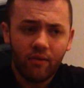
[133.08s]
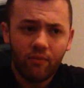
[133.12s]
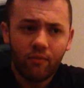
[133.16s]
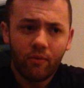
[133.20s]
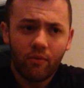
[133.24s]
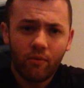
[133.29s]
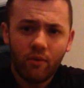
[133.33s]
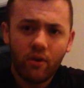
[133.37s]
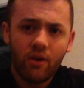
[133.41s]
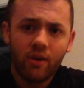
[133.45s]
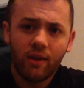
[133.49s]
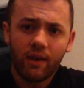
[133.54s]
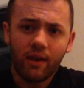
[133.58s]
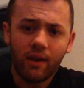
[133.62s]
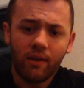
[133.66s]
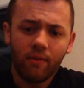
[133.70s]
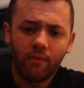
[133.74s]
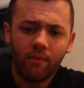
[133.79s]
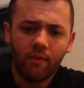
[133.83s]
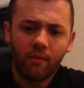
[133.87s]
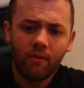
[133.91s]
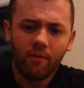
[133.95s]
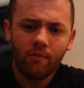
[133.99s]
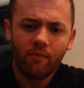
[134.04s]
we
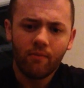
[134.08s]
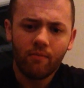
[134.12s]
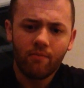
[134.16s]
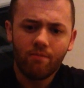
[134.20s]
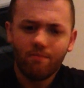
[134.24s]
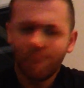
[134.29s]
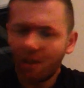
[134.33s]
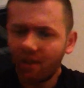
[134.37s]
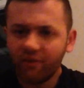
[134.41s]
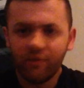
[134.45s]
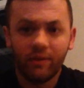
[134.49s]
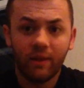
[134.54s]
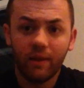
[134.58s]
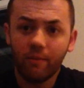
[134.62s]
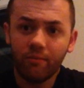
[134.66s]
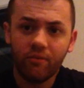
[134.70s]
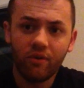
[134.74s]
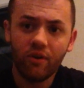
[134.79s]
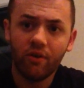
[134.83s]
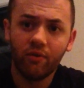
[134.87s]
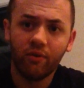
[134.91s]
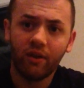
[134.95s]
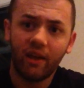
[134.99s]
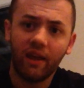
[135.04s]
really massively
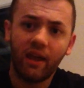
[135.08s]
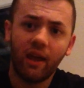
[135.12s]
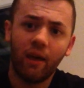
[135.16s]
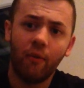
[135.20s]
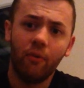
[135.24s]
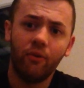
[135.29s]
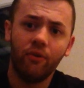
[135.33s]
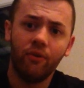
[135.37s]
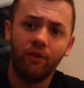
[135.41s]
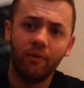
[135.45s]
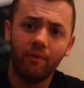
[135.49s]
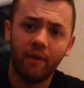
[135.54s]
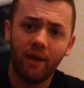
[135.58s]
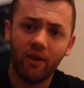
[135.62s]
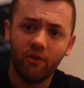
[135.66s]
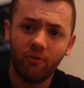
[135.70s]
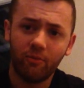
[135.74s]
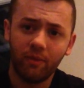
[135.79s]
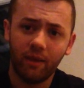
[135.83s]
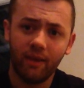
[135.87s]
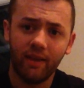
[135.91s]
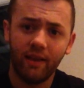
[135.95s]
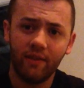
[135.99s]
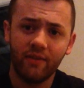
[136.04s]
improved when he came onto the
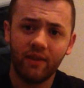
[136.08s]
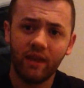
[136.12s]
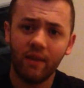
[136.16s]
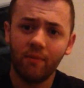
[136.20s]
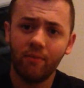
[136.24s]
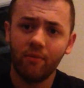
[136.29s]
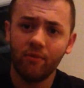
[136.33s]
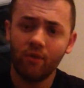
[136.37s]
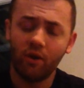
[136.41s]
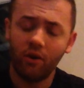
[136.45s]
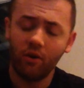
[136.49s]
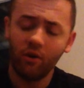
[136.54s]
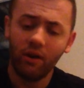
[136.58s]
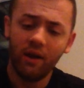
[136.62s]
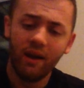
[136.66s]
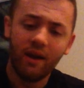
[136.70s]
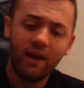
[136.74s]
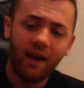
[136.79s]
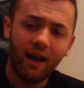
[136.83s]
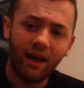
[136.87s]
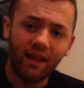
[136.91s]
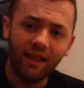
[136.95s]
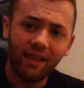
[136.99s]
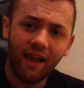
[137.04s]
pitch, playing that deeper role,
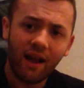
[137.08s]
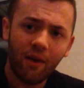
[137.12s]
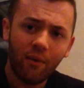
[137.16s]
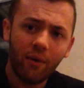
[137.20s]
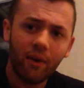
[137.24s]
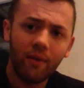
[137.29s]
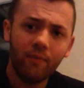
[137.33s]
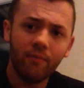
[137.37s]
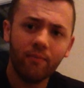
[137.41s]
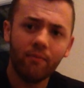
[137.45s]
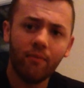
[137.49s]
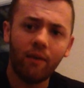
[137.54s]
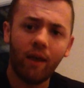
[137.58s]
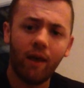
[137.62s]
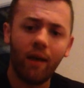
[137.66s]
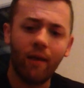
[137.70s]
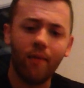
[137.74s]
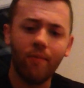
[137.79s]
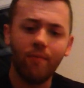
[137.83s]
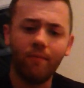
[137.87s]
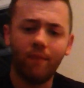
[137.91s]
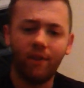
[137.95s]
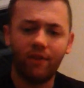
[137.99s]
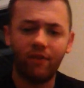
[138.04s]
allowing
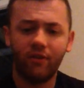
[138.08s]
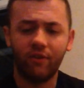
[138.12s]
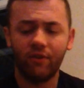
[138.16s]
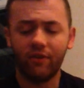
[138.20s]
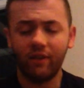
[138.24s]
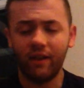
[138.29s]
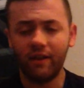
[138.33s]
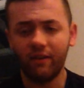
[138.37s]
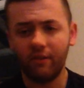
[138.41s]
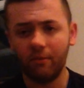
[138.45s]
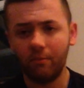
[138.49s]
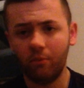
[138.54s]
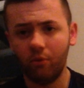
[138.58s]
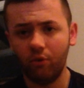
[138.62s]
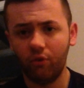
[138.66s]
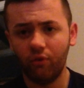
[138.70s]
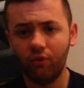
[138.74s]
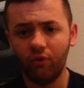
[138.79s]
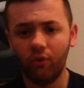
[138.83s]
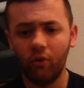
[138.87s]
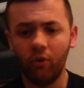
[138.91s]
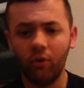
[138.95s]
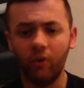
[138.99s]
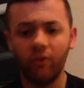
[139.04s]
Matis Klich to push
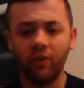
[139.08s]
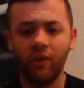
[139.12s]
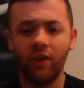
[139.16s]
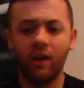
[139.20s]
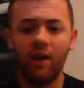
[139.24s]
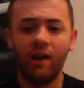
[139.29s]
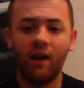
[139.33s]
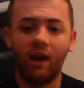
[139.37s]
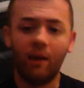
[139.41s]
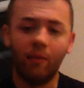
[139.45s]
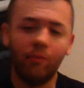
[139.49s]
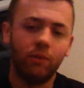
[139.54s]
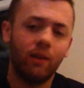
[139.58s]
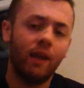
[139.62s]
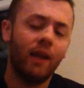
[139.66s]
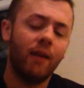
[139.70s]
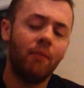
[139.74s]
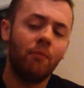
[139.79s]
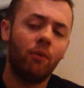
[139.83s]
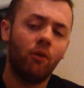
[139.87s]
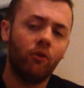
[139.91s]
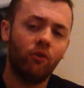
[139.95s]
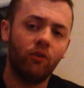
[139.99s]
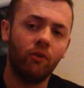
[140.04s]
forward and play
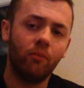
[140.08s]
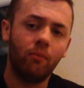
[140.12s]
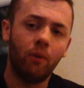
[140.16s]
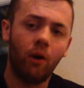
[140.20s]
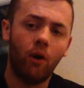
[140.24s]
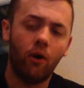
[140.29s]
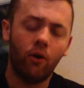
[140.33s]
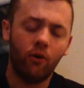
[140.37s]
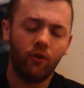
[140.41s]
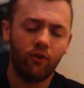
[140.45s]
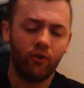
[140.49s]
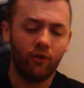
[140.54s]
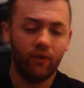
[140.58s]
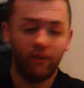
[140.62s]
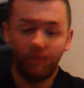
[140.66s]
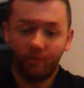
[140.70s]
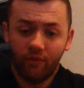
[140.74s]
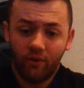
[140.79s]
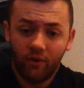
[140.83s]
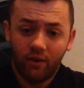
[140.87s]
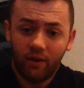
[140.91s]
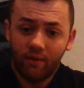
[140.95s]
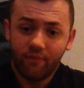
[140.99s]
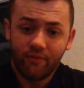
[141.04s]
box to box, and I
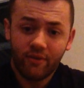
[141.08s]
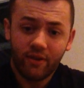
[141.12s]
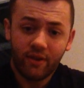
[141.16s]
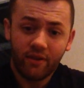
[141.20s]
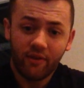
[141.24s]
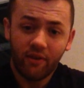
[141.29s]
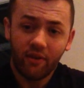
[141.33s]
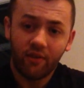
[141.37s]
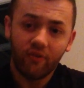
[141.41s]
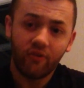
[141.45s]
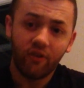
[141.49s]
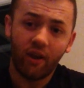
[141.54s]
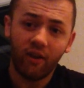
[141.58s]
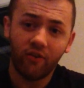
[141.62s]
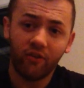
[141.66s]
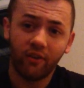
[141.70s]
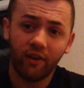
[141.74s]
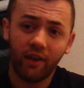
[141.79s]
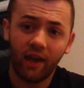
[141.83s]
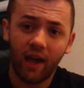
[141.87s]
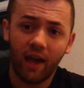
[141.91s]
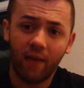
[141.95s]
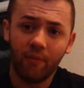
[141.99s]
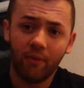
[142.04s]
thought that really did change
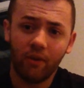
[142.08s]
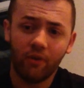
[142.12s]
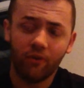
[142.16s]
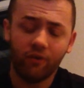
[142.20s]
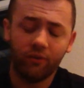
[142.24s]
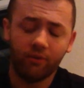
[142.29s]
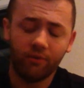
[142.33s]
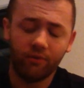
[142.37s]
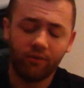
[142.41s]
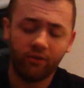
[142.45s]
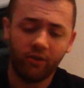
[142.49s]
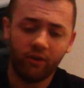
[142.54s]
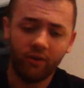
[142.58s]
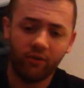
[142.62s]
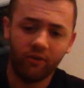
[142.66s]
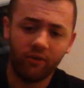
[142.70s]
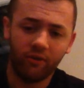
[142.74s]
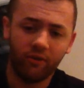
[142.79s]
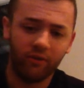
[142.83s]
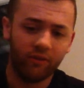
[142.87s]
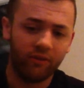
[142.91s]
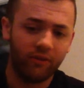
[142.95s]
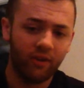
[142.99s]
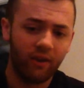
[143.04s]
the game, those
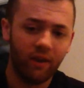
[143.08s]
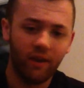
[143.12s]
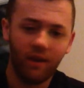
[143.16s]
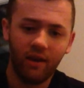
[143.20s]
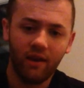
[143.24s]
substitutions.